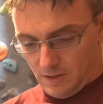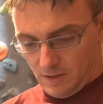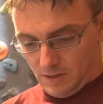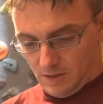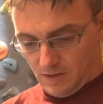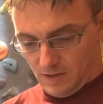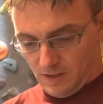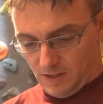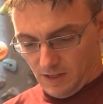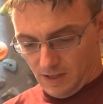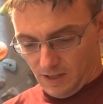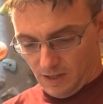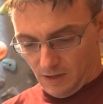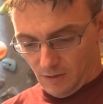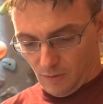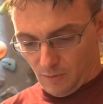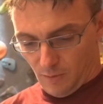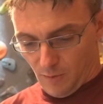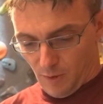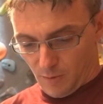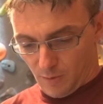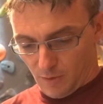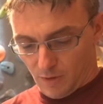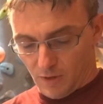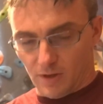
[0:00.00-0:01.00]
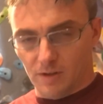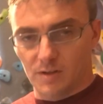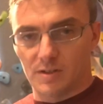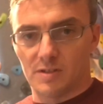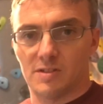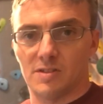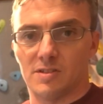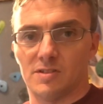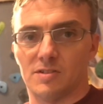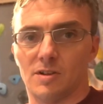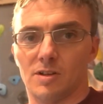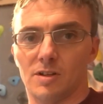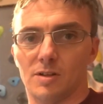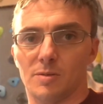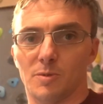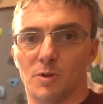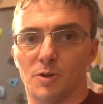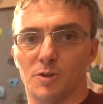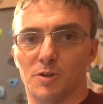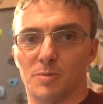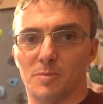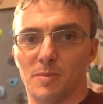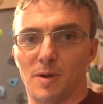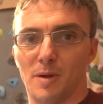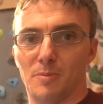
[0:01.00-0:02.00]
And then I got to remember that this is all
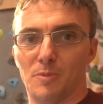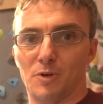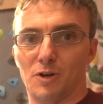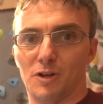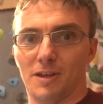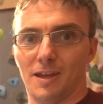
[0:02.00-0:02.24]
about the memory